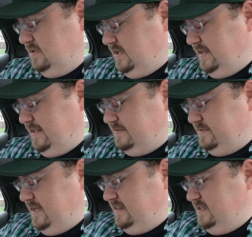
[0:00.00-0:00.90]
And last
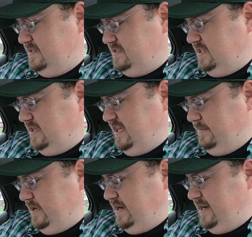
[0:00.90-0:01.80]
but not least, a
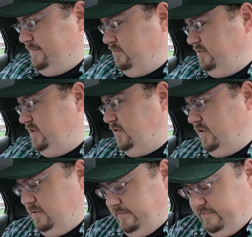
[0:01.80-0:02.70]
game that I'd never really
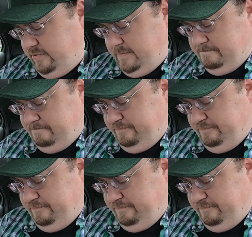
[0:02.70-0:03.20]
heard of before,